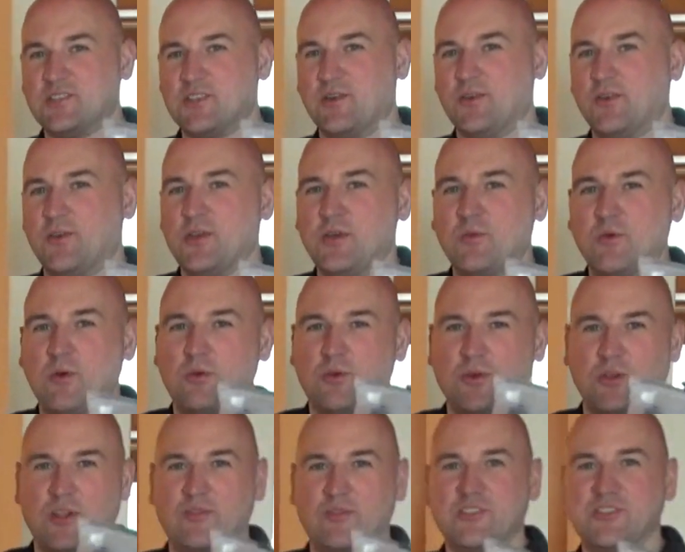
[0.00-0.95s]
Now I know you won't
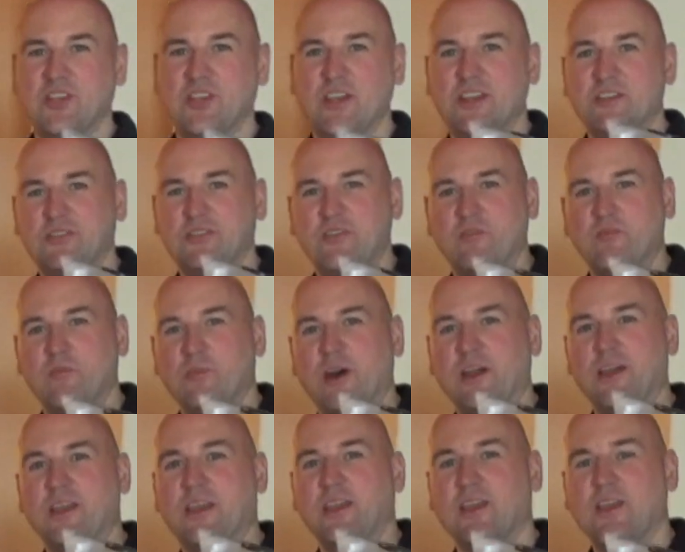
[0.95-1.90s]
all have a chain driven
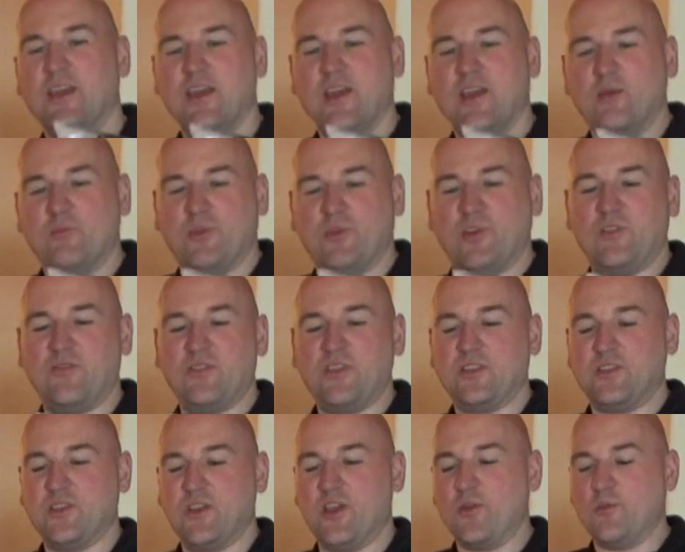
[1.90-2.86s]
bike, but if you
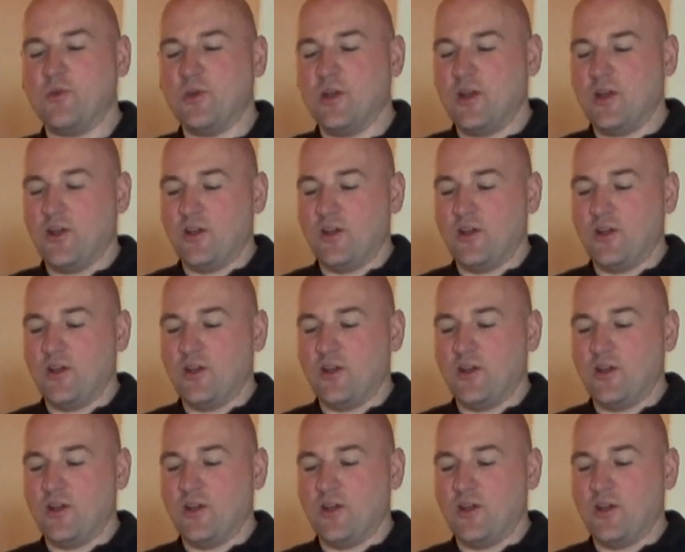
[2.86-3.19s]
do,